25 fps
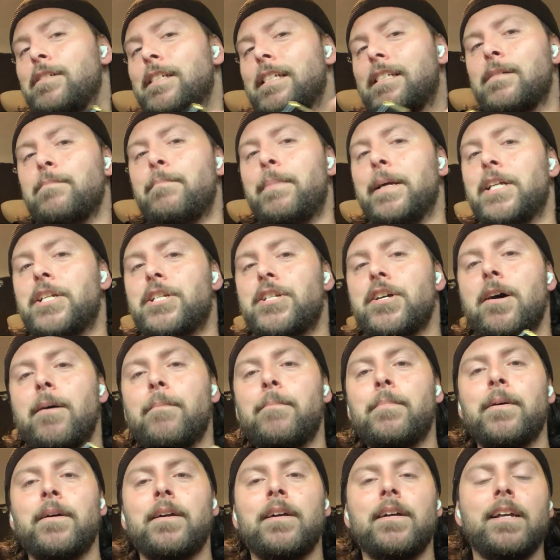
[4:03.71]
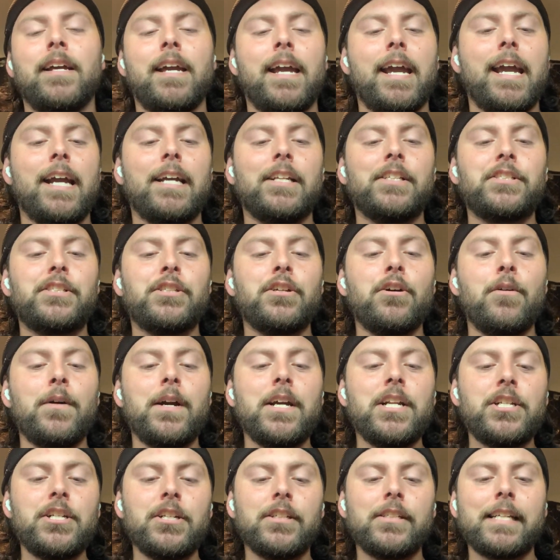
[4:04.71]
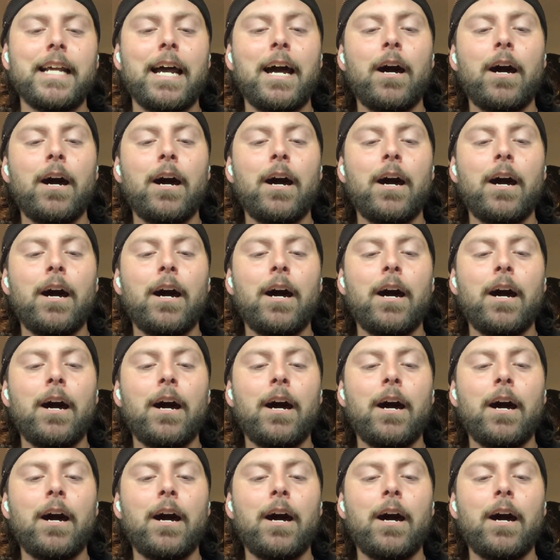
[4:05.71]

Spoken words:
It's a big jump. And so it just